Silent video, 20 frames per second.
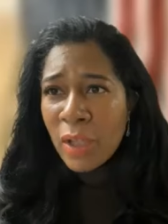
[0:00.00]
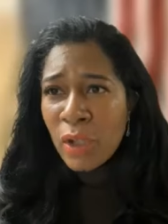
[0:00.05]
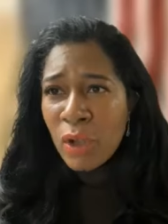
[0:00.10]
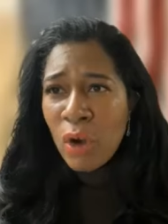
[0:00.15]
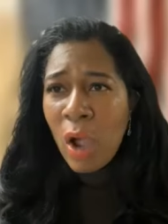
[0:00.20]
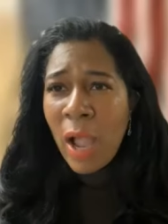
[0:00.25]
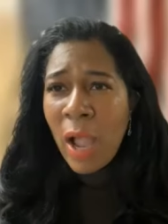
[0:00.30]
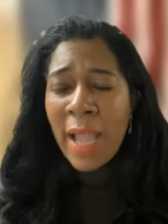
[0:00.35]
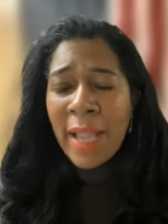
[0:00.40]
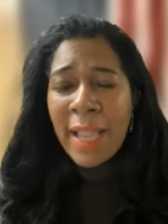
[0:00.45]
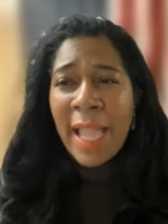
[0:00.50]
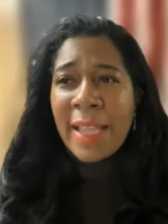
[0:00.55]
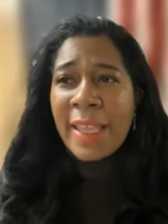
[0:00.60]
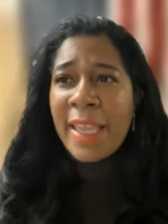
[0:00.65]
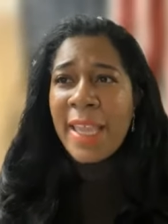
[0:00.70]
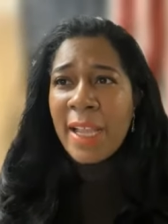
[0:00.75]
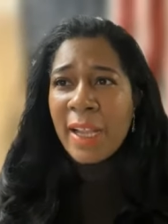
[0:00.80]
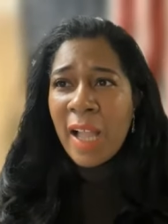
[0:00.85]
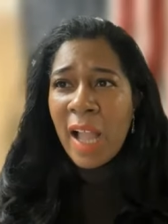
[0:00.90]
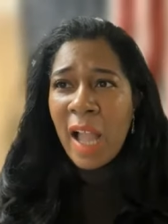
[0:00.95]
you know, I, I
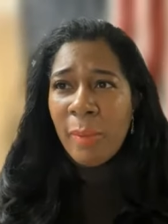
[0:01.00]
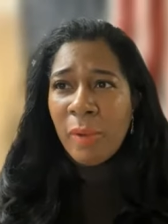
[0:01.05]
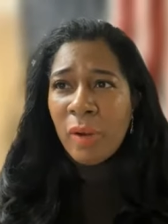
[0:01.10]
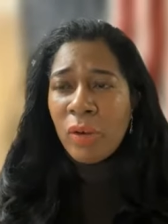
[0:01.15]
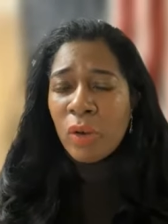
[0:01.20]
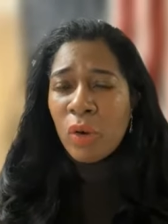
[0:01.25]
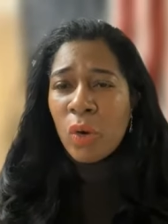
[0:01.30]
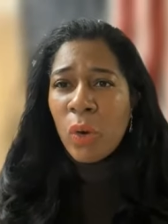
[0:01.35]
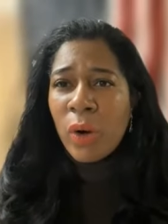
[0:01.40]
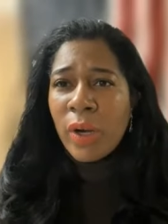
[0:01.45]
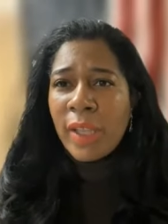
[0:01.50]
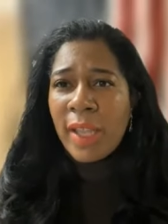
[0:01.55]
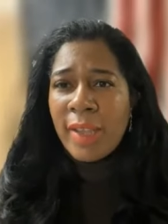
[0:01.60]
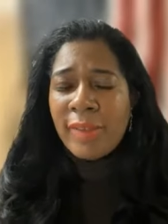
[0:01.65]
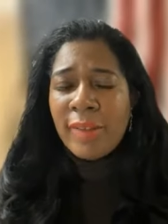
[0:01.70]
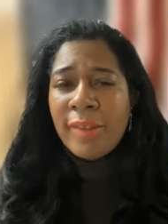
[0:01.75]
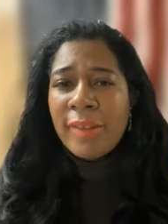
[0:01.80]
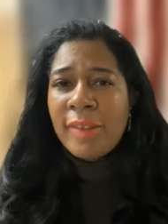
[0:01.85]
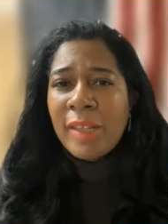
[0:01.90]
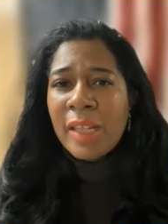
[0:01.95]
can't comment on the court case
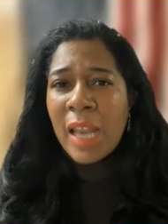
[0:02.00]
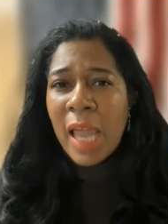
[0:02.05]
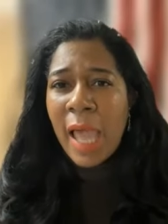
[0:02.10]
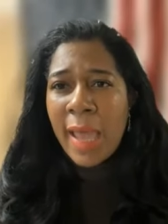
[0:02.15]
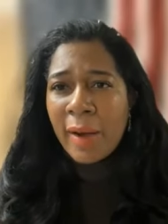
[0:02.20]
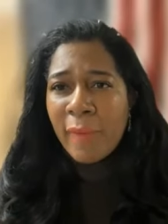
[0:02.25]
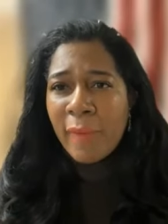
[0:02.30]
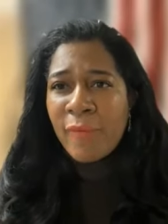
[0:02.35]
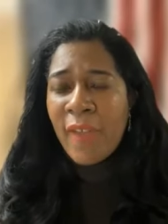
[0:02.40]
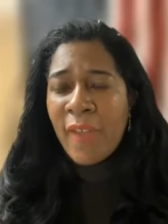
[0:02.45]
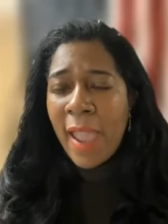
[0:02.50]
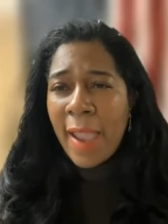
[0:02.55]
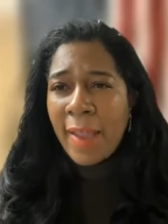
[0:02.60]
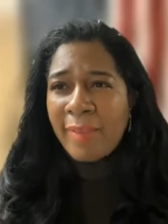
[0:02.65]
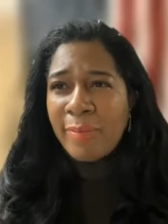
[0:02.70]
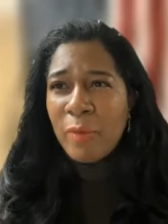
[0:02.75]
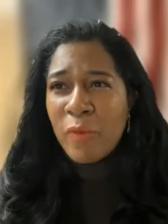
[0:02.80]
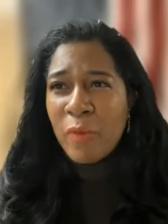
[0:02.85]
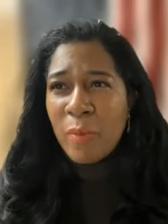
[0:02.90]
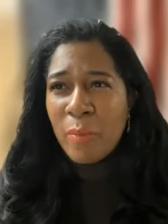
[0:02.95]
because there's a lot of
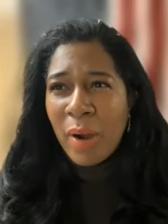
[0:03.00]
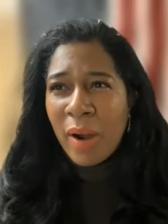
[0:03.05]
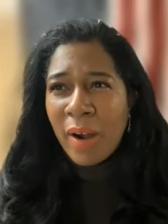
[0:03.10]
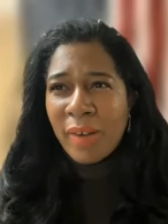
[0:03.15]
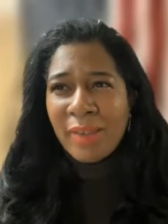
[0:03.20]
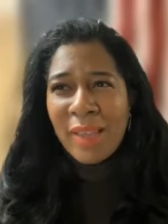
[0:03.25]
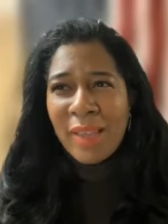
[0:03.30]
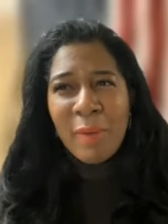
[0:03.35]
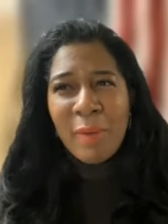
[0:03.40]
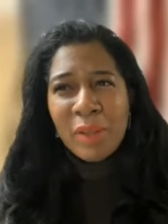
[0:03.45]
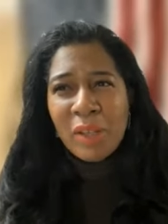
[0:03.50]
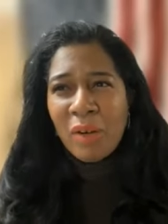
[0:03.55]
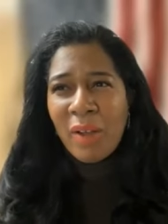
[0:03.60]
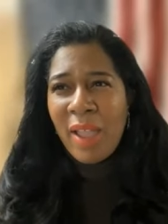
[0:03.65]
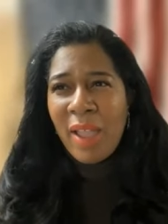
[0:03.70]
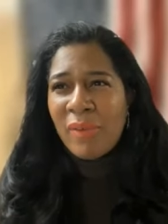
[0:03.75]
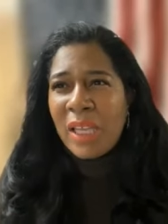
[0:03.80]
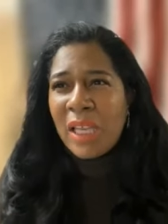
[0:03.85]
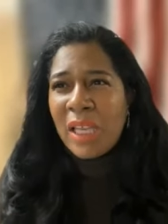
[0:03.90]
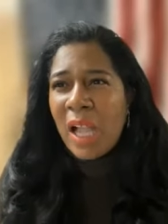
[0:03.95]
fast moving parts. I really don't
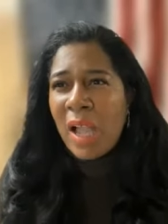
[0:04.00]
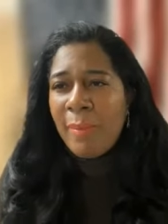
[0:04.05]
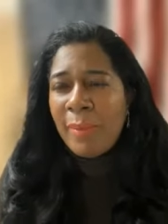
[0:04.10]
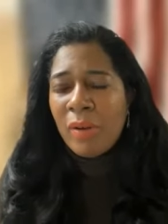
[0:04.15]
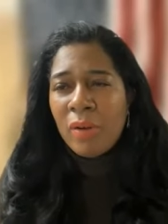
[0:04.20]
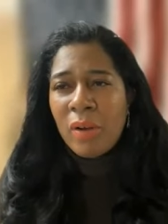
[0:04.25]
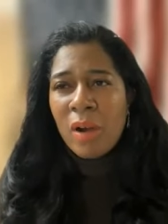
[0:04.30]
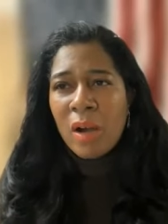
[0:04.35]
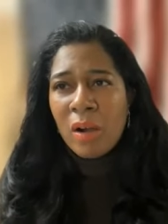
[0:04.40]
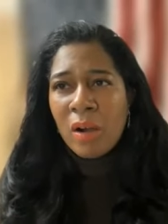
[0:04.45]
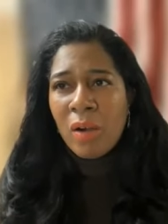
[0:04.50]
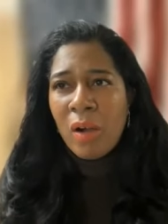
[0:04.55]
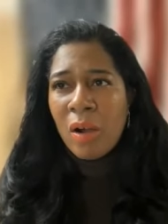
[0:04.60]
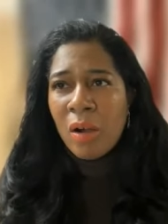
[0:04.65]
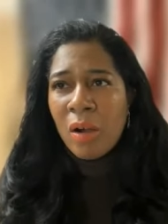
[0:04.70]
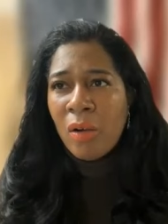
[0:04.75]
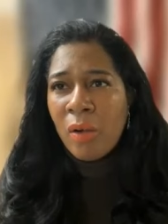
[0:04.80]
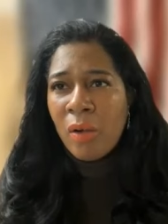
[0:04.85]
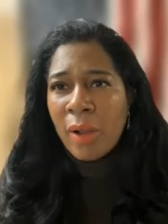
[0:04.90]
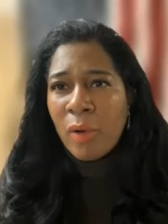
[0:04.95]
have any comment on our
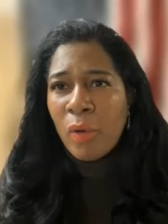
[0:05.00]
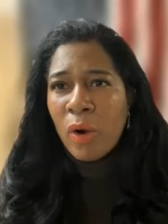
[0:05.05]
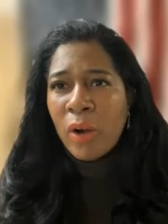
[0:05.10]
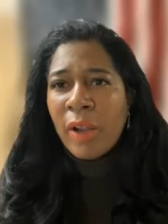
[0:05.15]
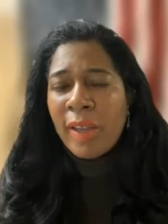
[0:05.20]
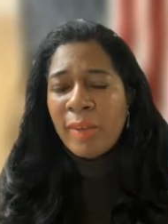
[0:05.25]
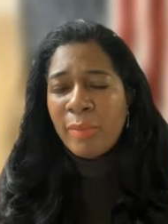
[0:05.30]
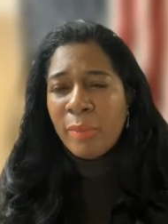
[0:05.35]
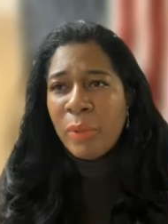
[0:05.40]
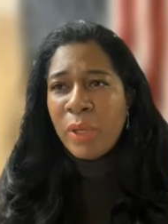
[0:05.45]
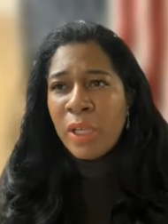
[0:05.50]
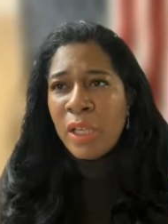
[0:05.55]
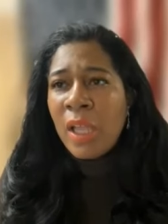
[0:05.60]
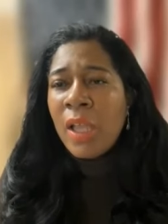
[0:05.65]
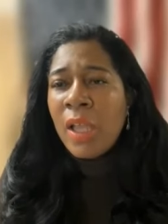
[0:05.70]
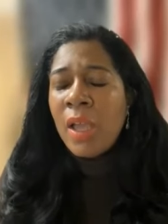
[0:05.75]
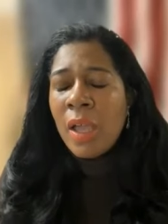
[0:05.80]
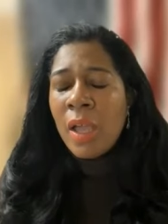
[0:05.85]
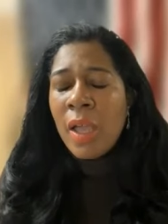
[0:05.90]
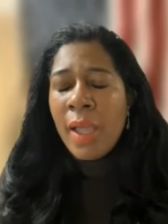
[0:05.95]
ongoing court case, but we
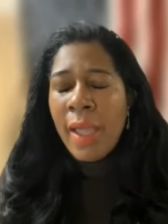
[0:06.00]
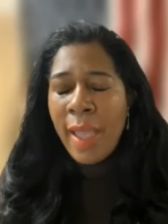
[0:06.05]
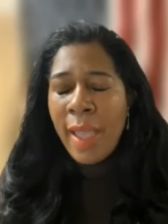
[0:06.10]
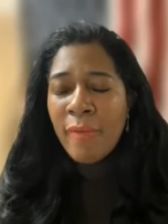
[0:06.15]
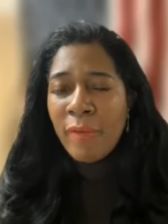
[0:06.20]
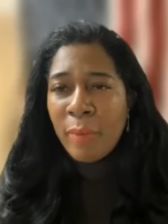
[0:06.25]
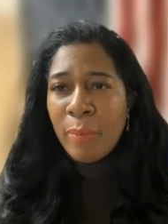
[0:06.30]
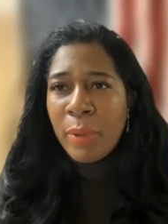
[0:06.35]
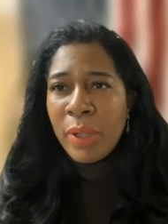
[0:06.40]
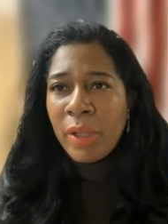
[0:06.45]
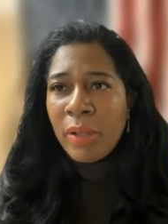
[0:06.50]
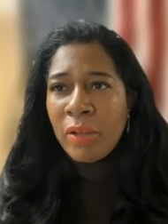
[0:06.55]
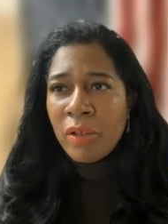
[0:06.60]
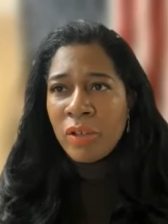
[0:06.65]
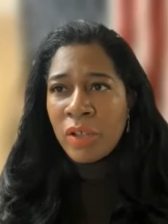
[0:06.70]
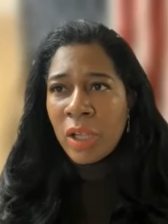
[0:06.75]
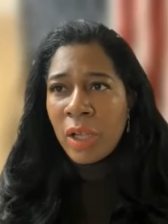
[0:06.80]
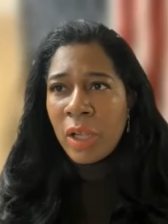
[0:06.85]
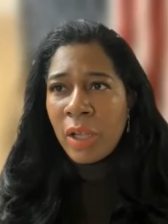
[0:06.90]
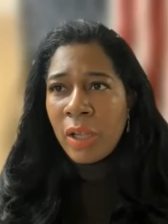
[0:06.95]
have
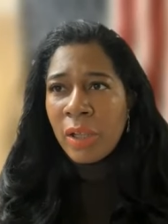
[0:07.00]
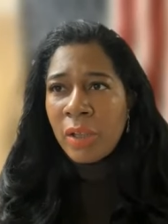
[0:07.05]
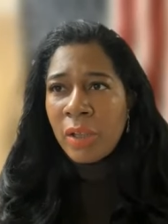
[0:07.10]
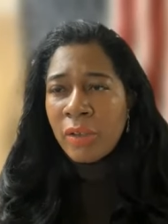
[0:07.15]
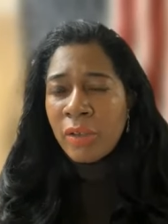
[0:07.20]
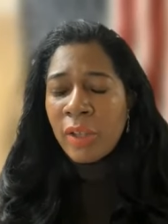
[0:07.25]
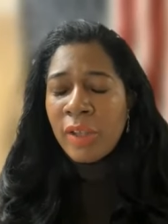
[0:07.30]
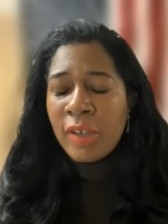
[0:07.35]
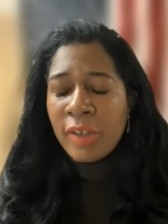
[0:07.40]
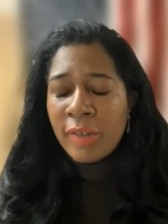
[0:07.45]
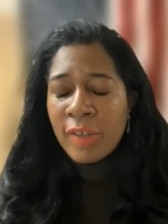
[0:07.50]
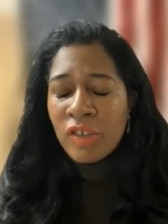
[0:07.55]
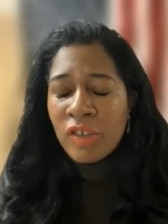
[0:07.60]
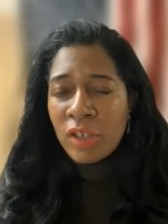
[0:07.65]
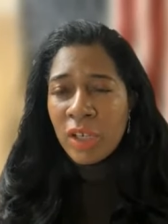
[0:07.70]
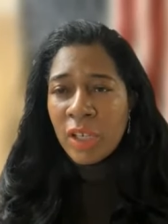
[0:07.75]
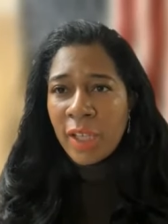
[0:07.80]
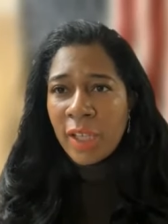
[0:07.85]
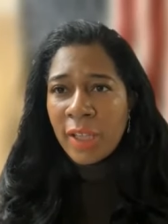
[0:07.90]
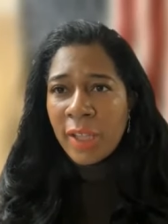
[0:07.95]
appealed uh, the
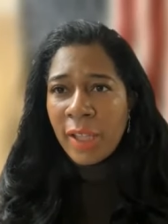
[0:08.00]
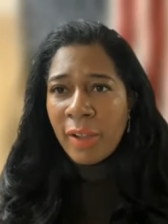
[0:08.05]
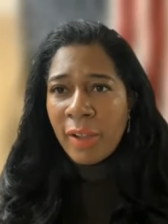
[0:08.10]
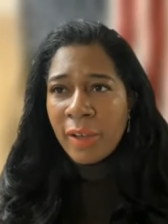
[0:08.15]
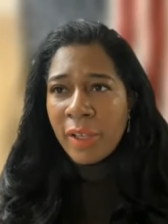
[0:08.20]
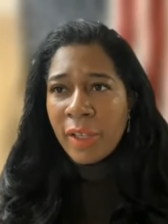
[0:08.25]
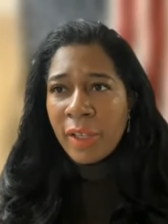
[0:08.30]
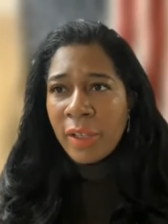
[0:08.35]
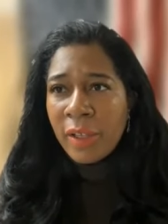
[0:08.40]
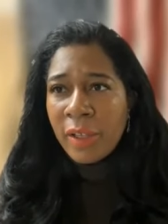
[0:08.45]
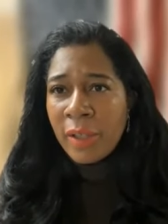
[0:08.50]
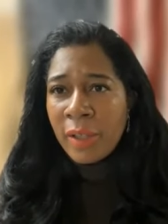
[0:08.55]
decision in Kent County.